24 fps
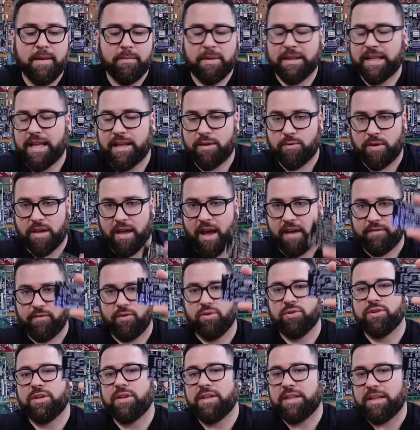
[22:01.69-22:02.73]
But anyway, I've
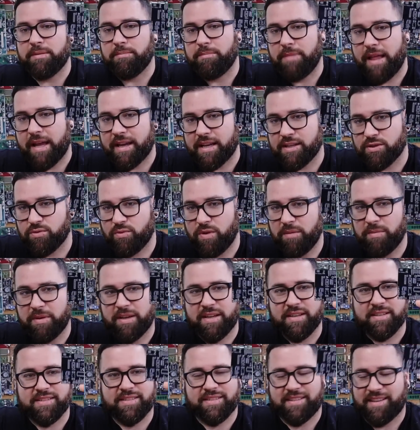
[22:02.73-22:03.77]
ordered it in black as well
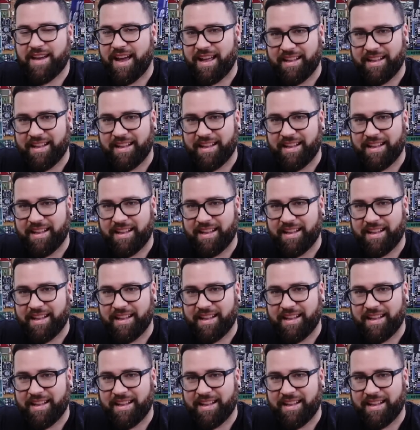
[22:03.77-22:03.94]
because